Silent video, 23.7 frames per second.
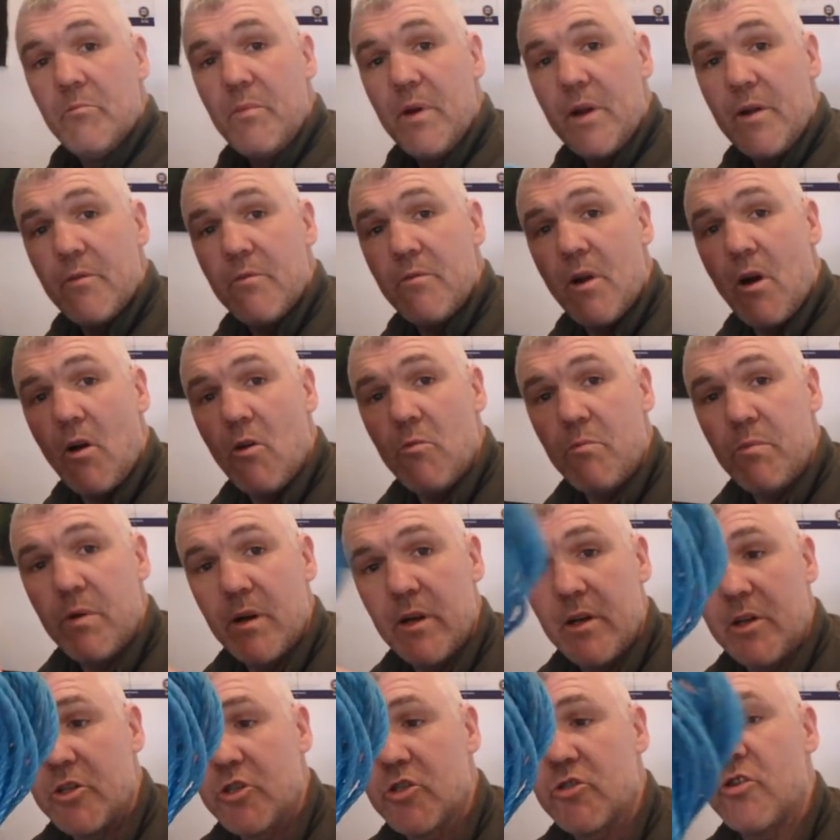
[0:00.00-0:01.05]
Bit of rope,
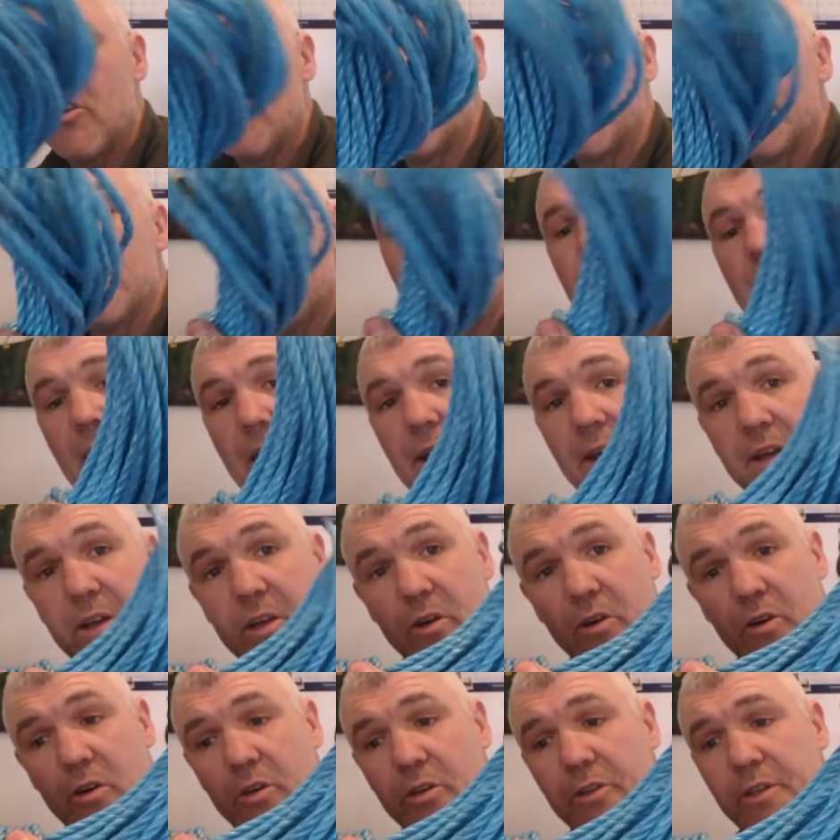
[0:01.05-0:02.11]
stronger than
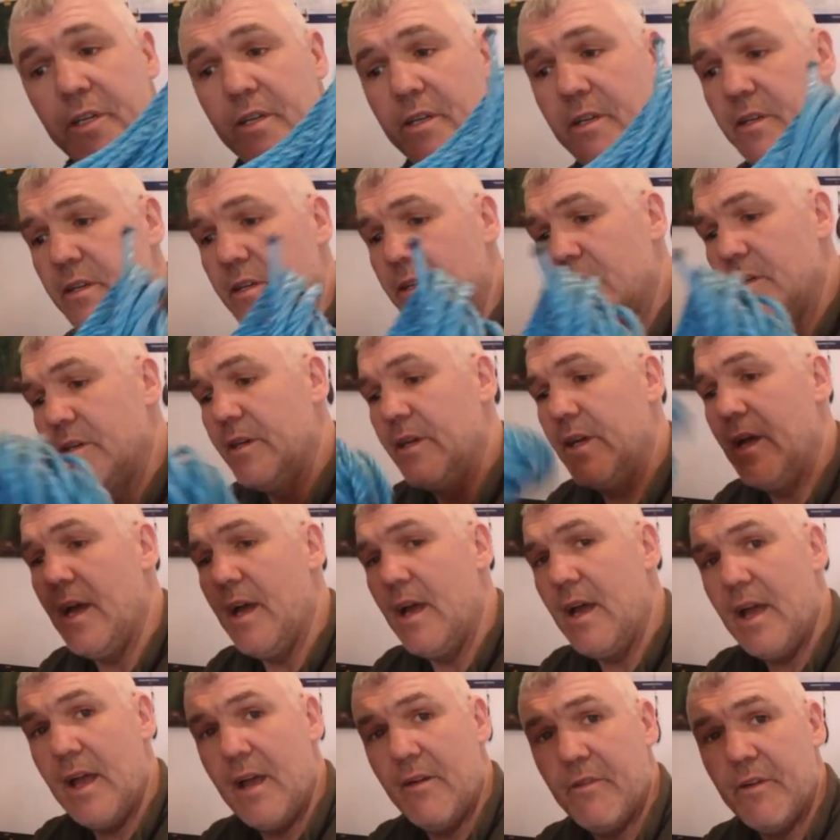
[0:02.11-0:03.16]
paracord.
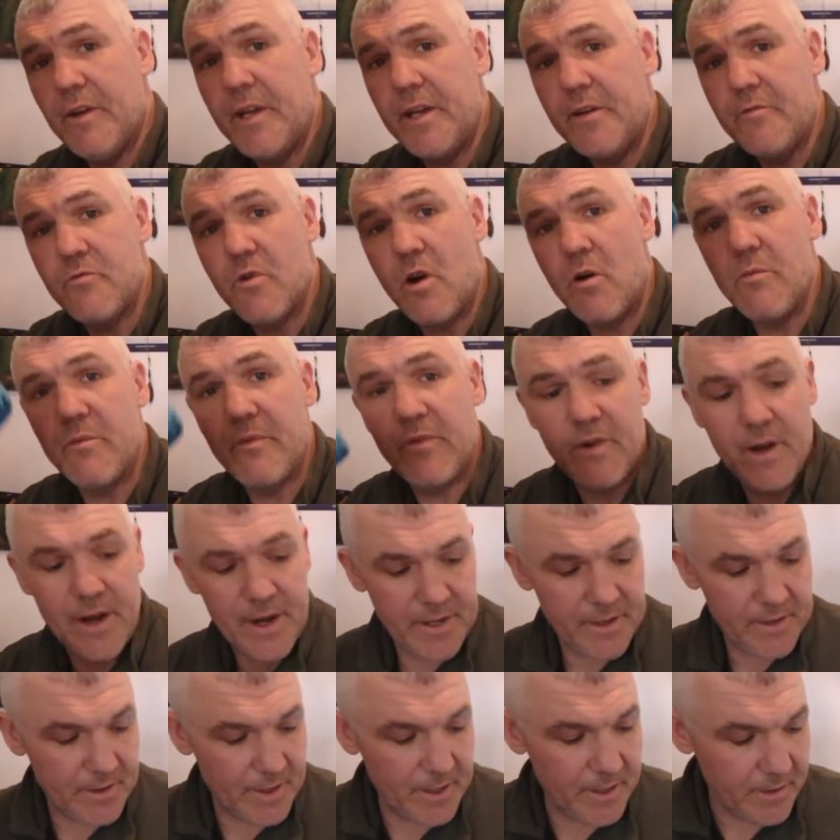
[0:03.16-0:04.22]
Yeah, if I need rope for
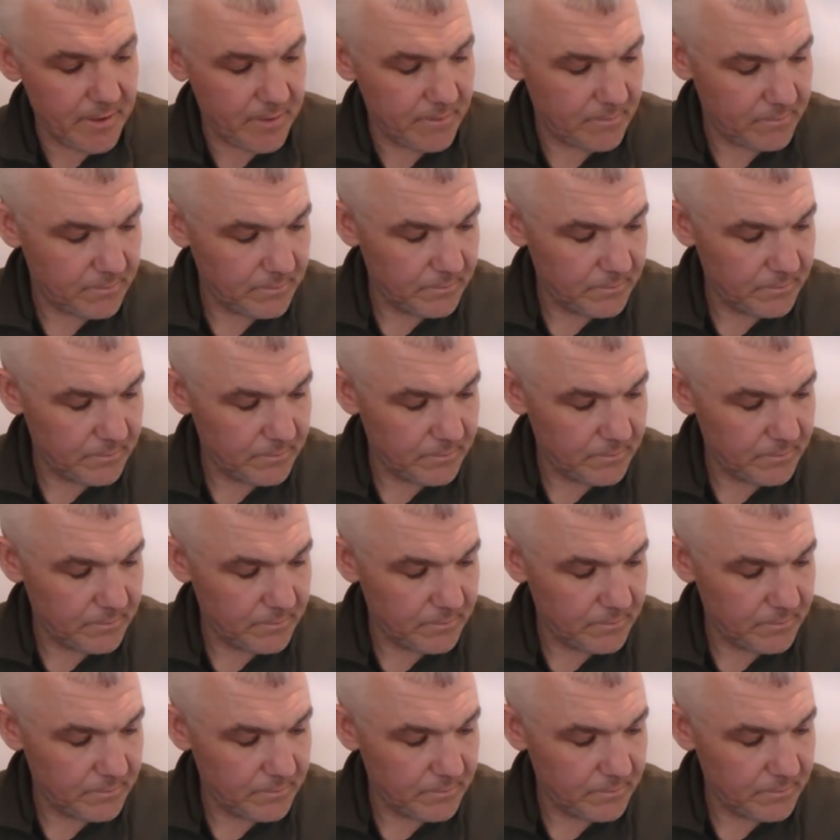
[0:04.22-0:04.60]
anything.